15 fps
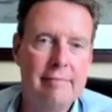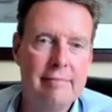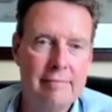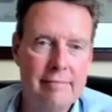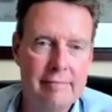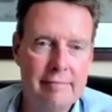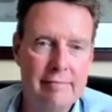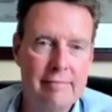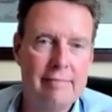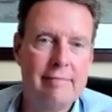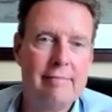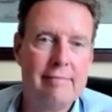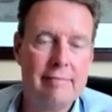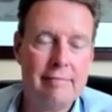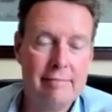
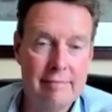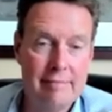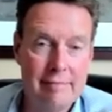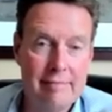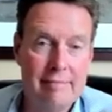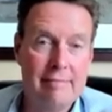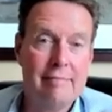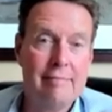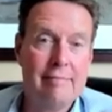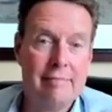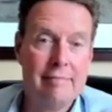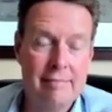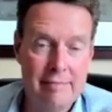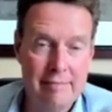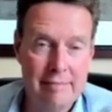
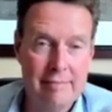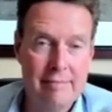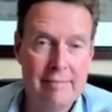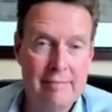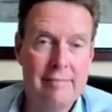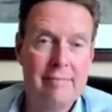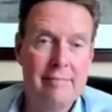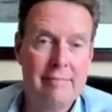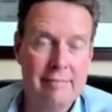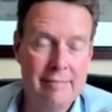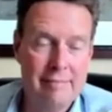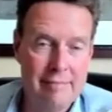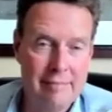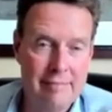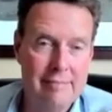
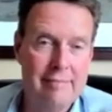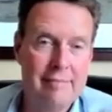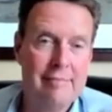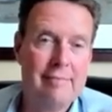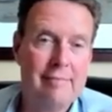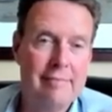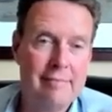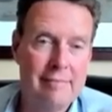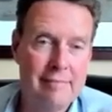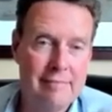(not speaking)